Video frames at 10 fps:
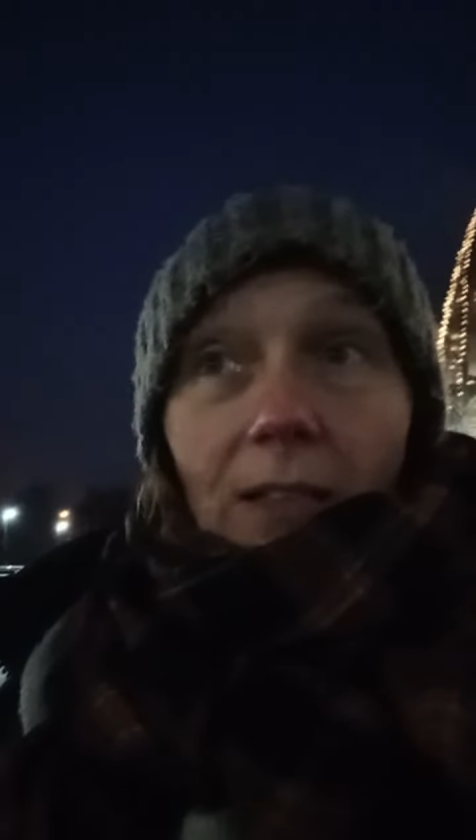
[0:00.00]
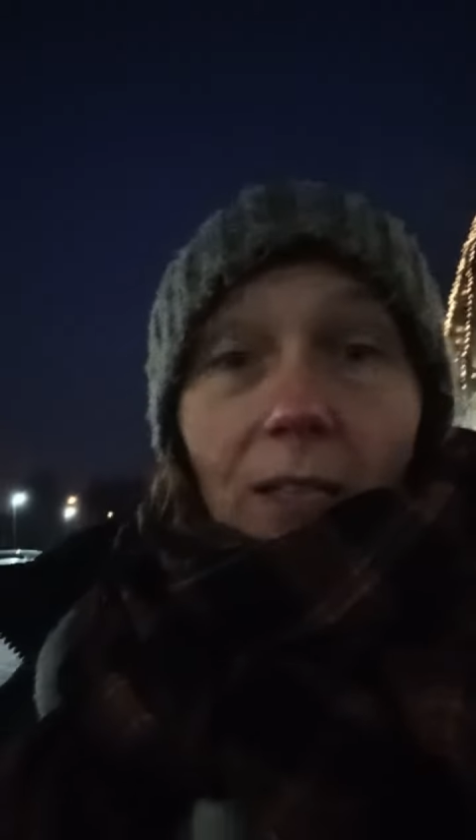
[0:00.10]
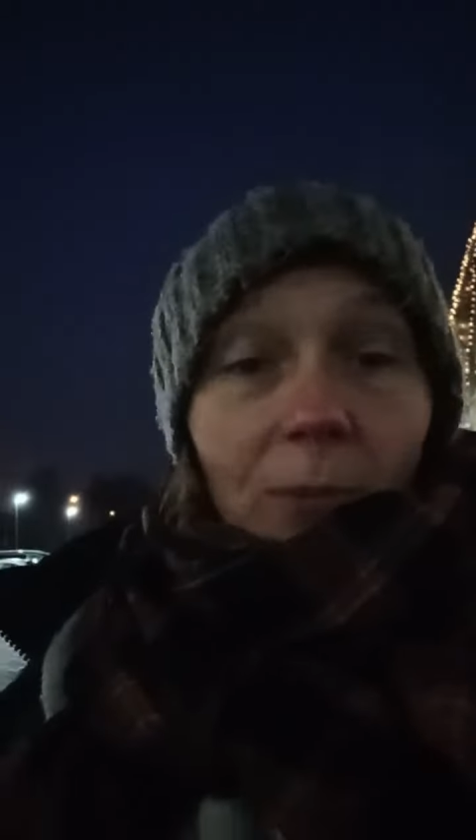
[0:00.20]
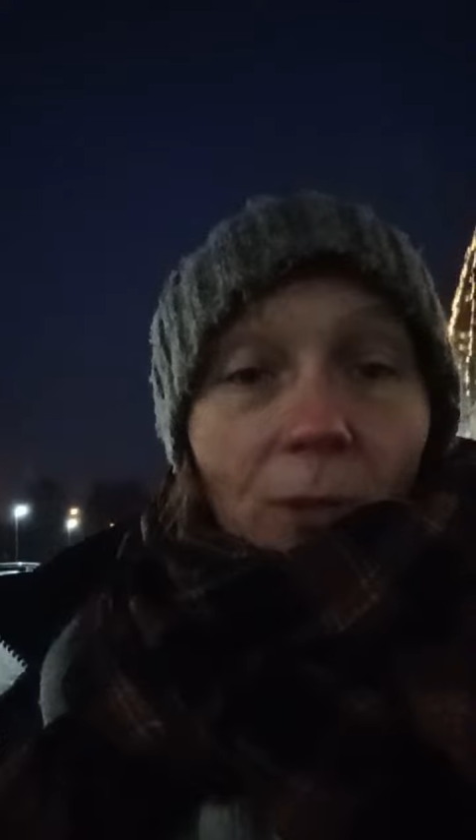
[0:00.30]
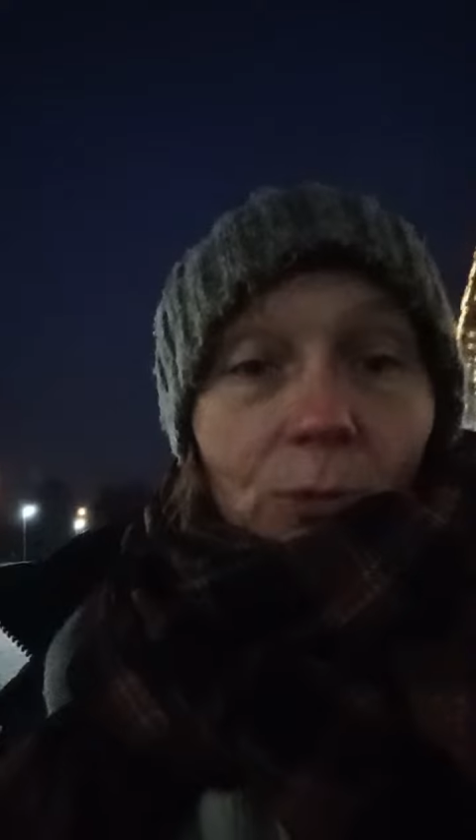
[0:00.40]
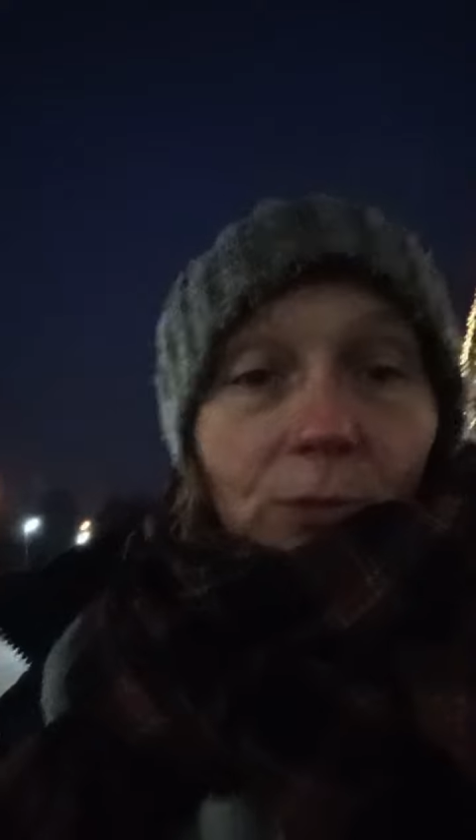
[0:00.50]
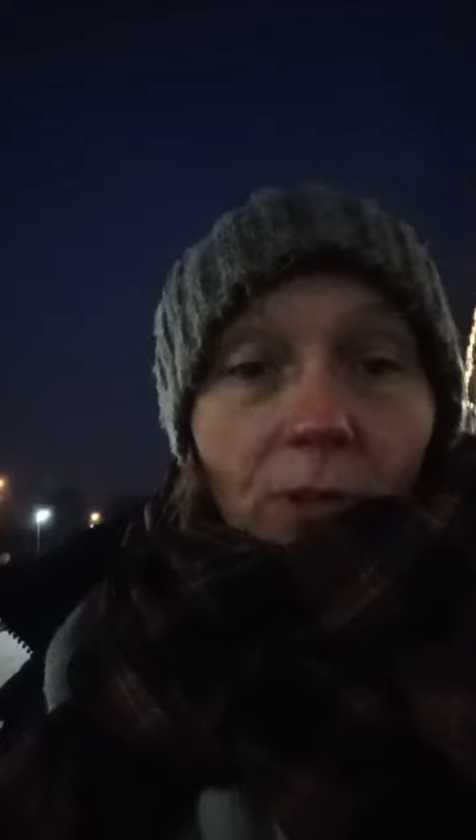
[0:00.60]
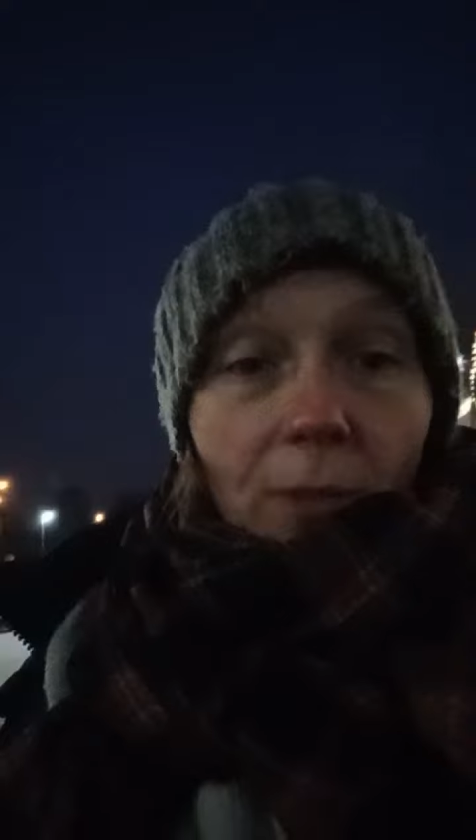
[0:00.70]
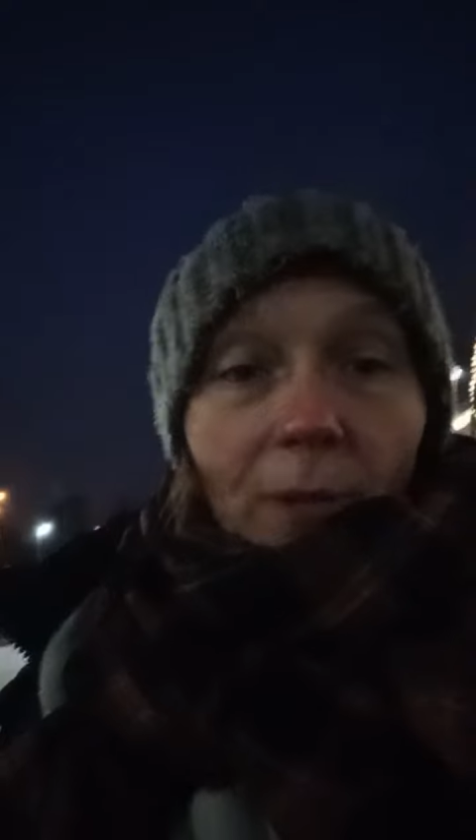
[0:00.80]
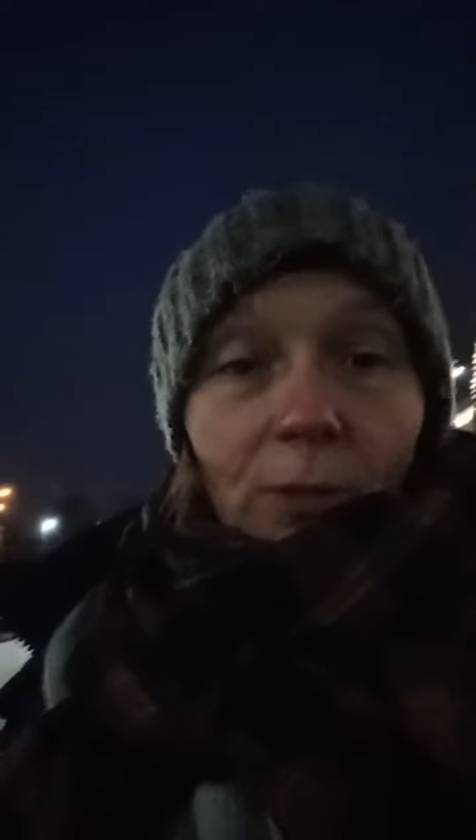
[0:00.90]
I'm going to
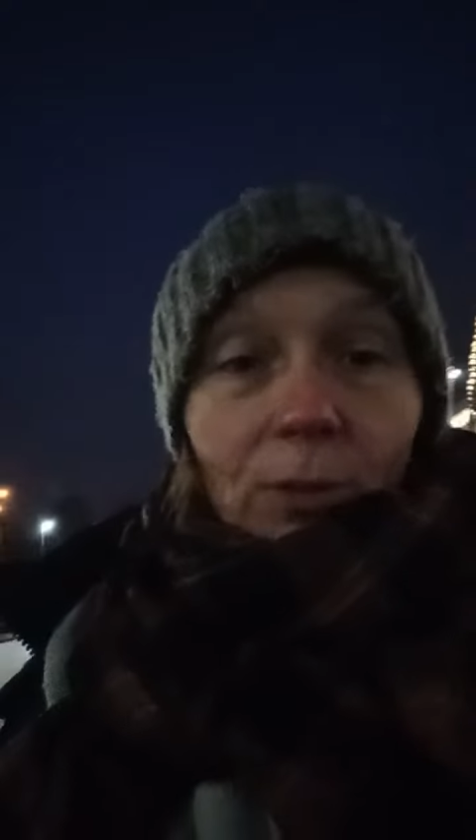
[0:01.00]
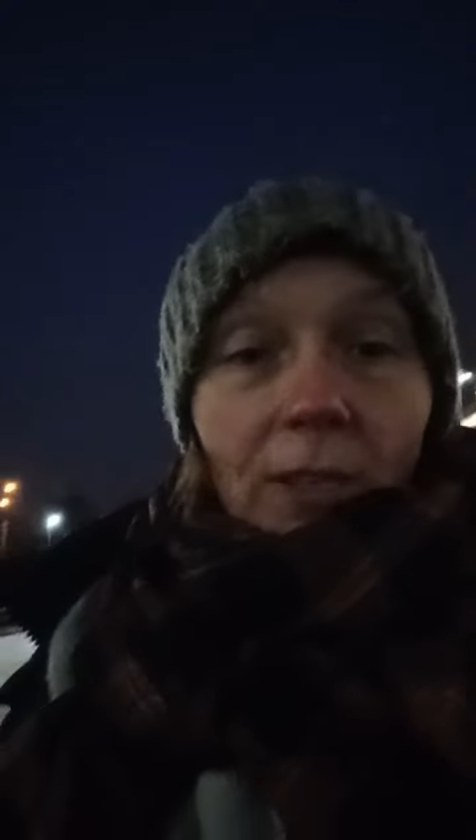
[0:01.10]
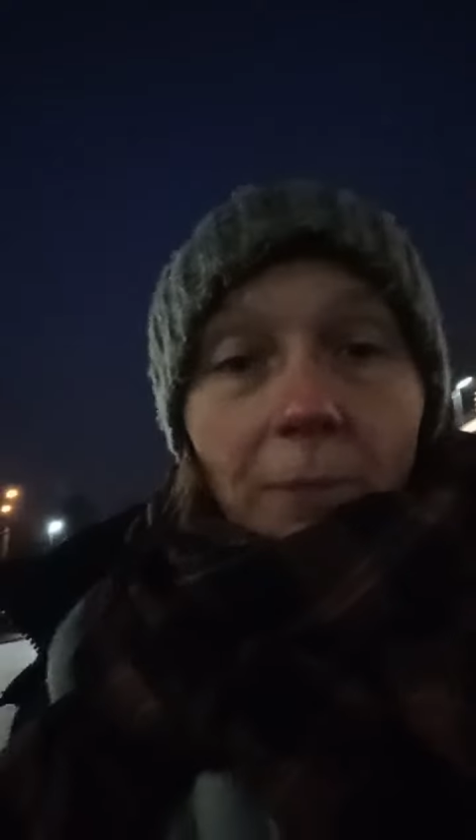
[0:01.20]
talk about